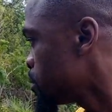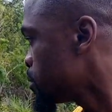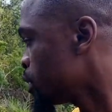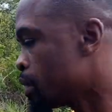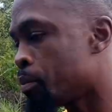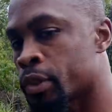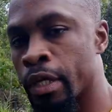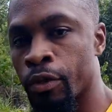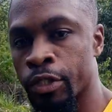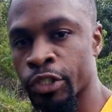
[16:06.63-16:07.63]
I don't put her
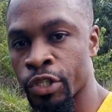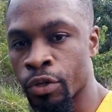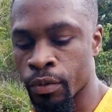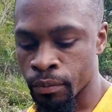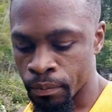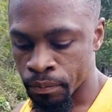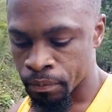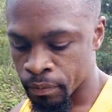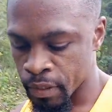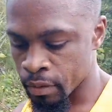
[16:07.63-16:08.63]
out so young,
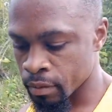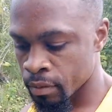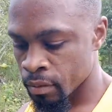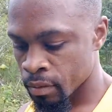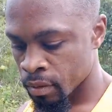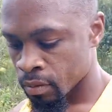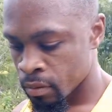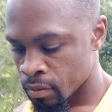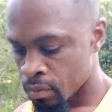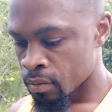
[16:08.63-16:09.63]
you know.
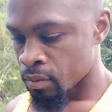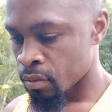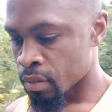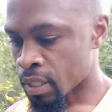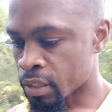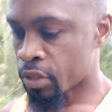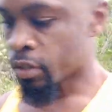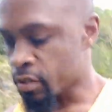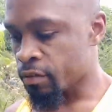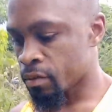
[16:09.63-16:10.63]

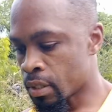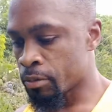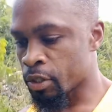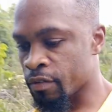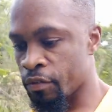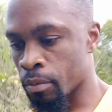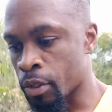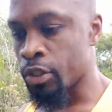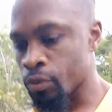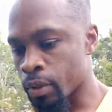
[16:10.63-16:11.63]
Because them just few
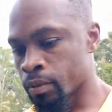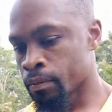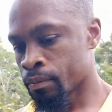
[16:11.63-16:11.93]
months old.